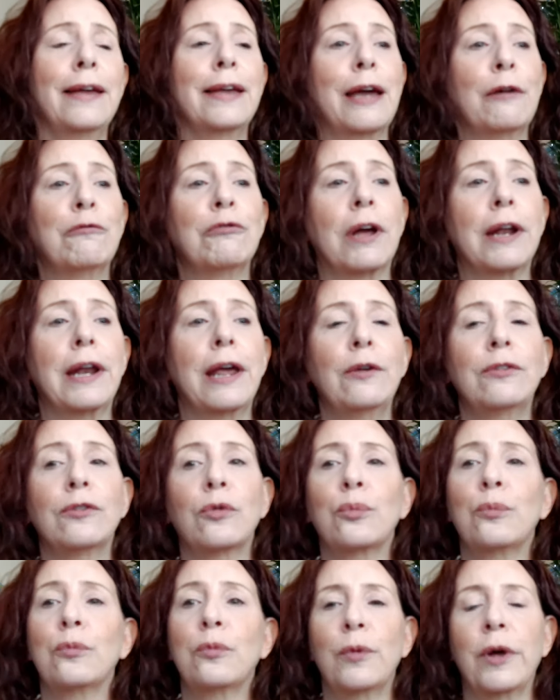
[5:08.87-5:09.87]
get
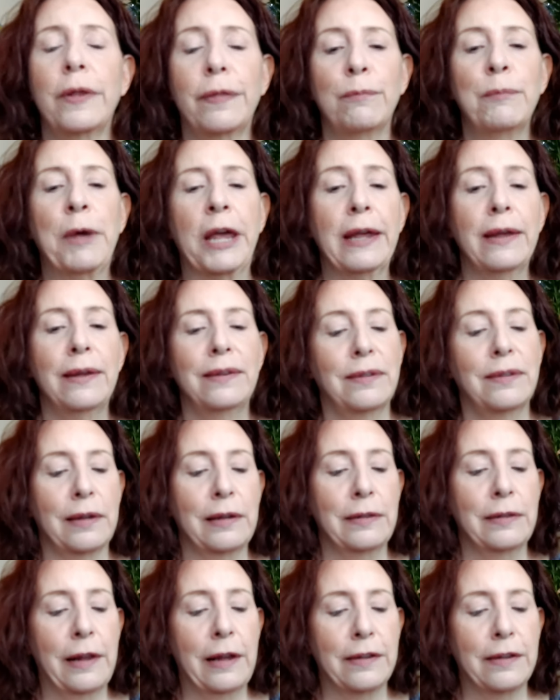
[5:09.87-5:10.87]
readys with me,
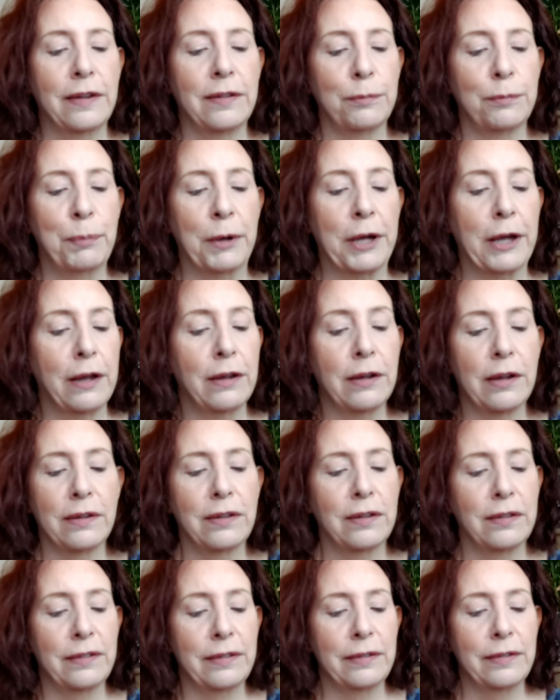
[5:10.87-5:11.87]
and that's
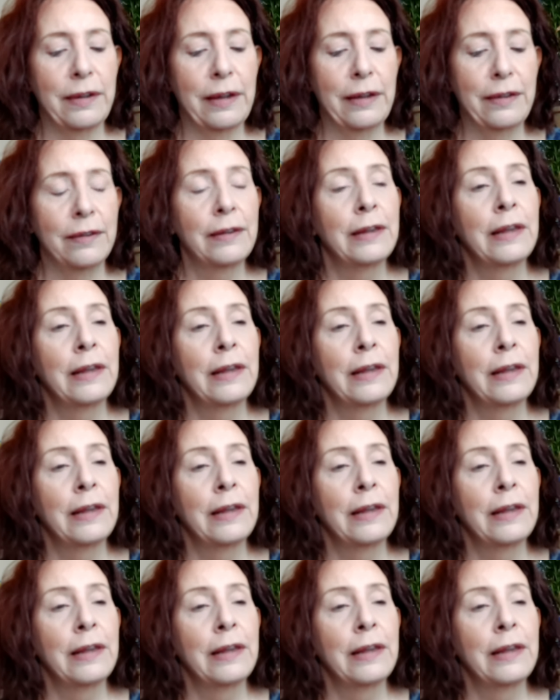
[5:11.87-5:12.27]
because,